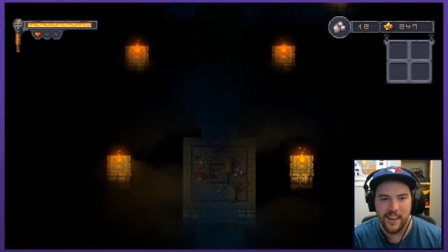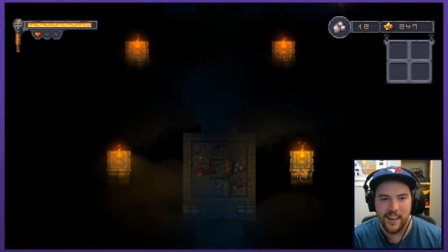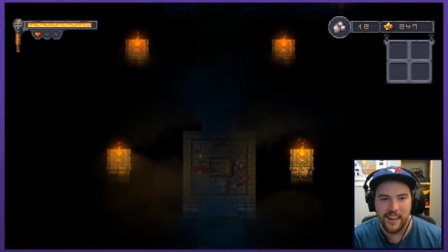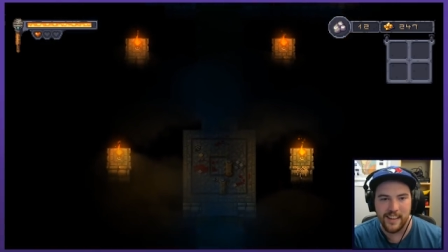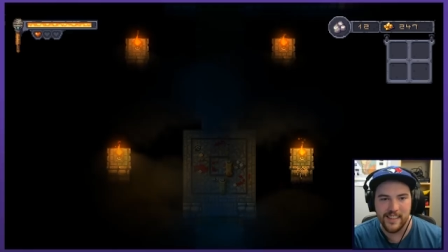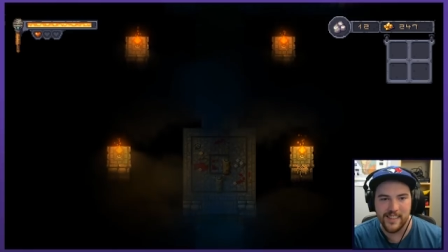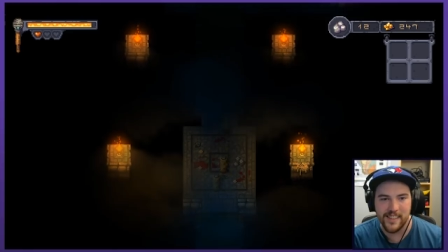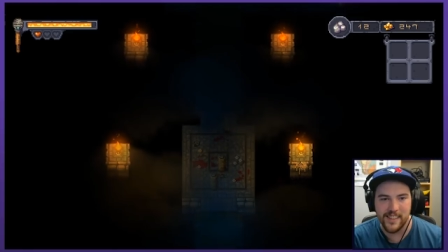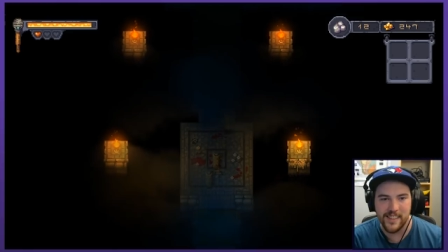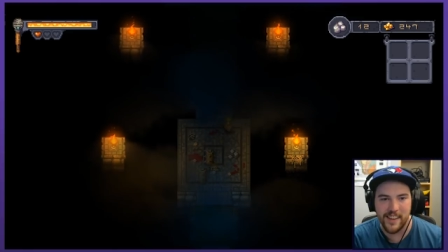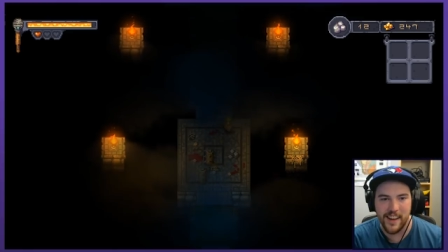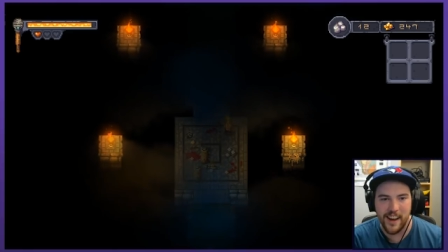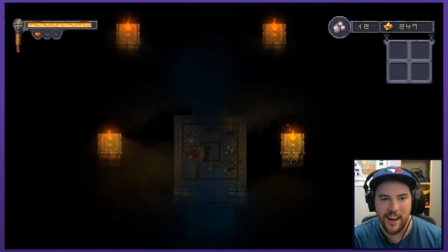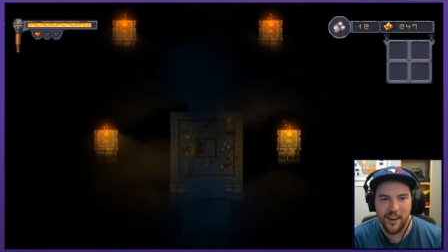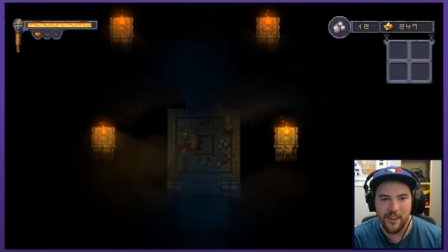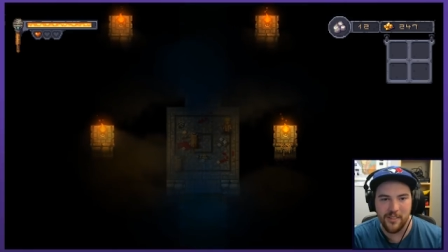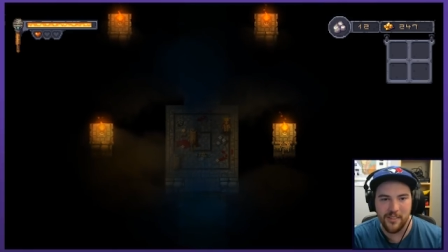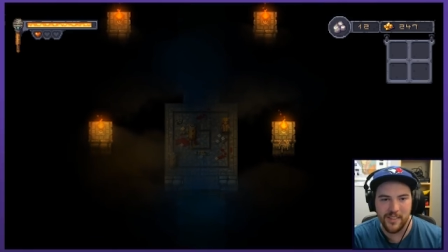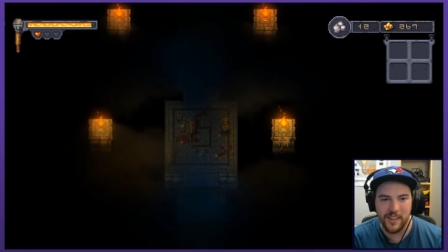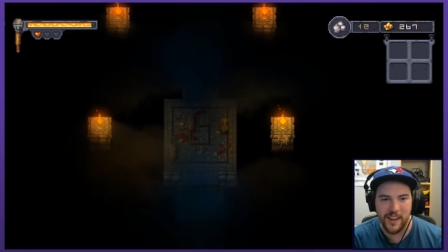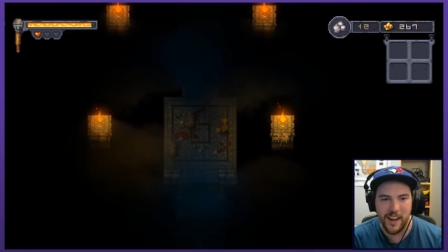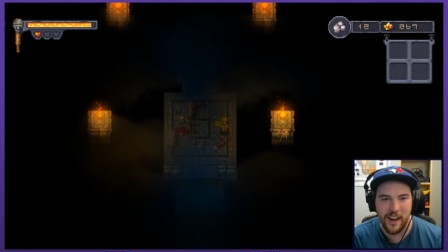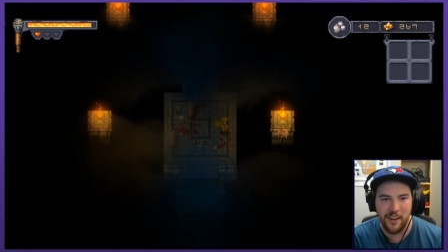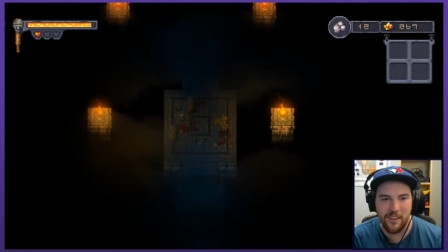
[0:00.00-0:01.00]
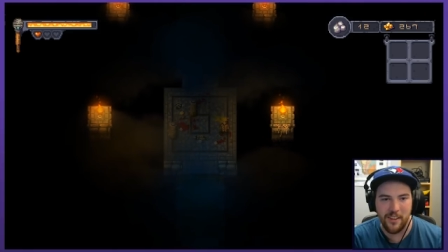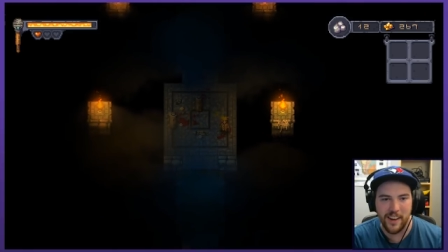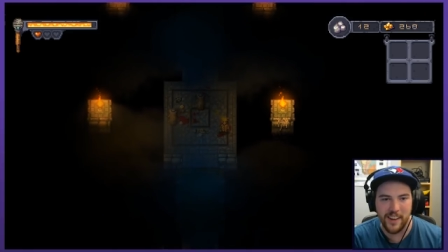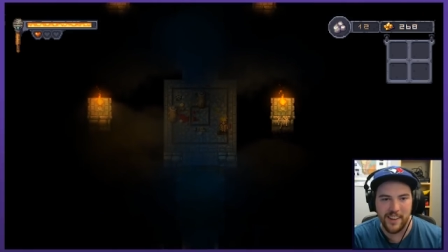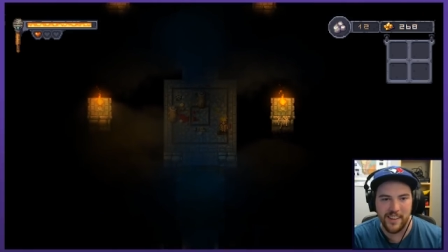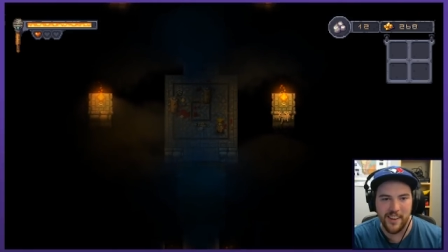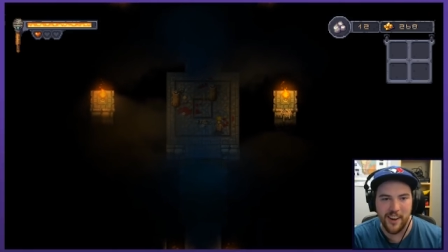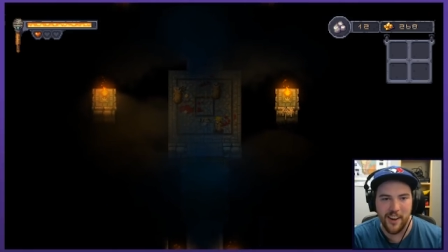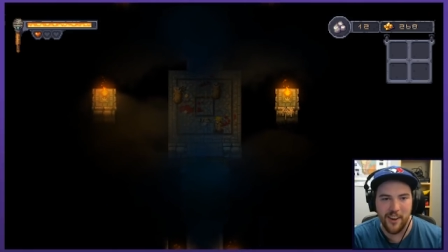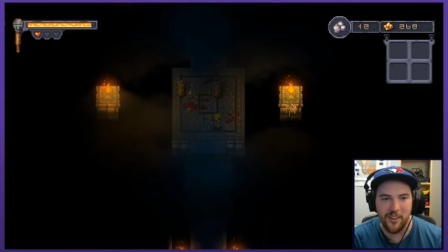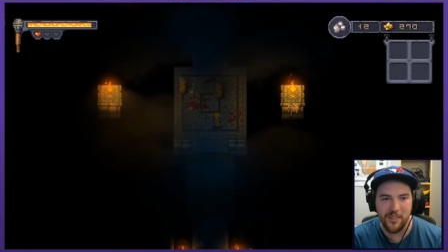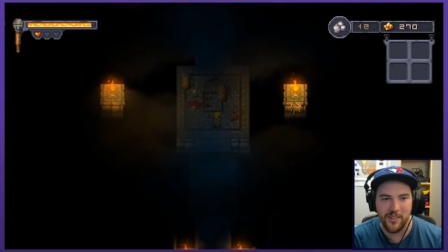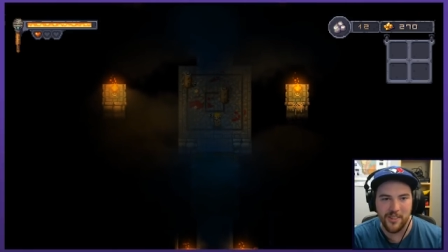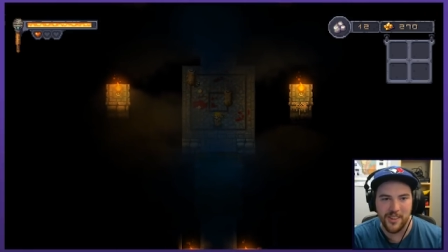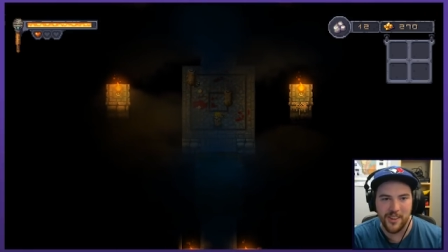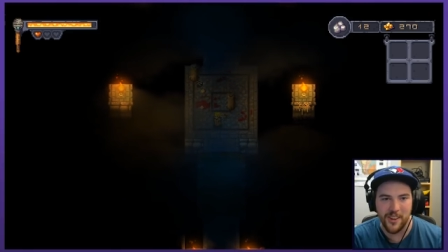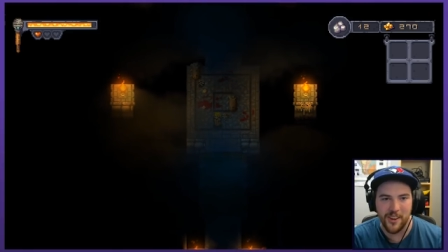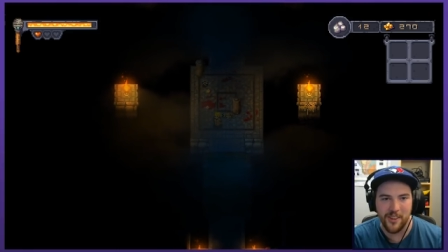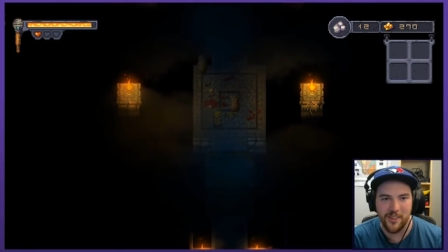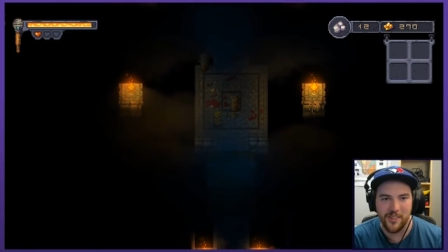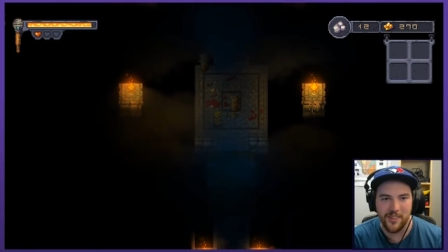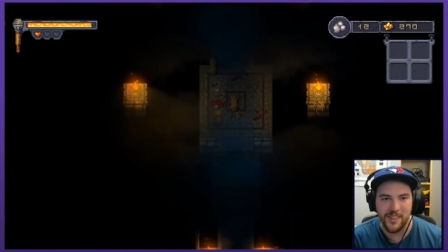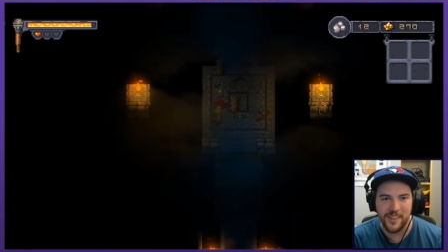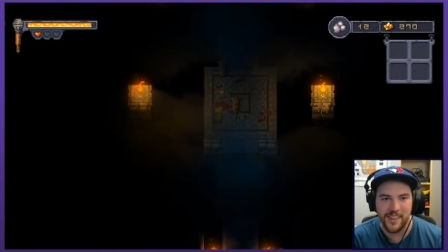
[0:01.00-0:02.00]
And so now, now I know
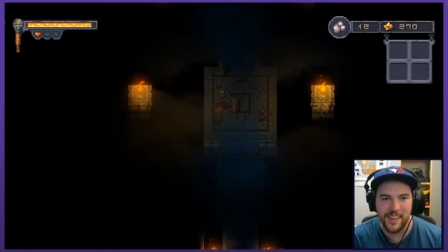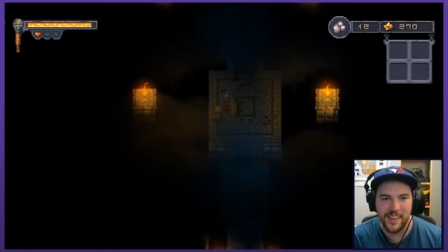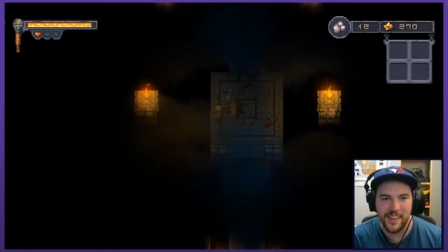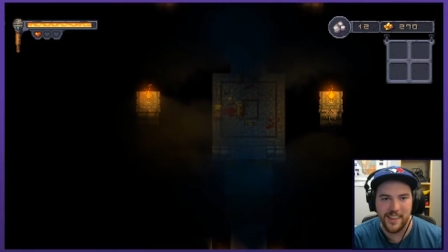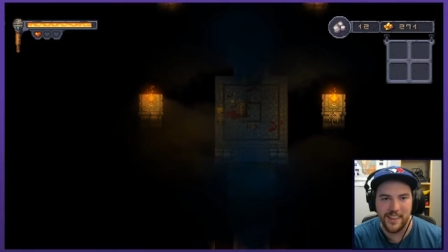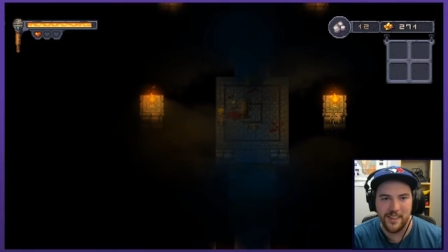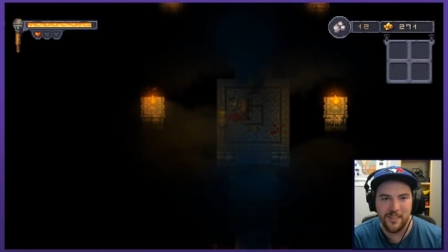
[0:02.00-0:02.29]
though that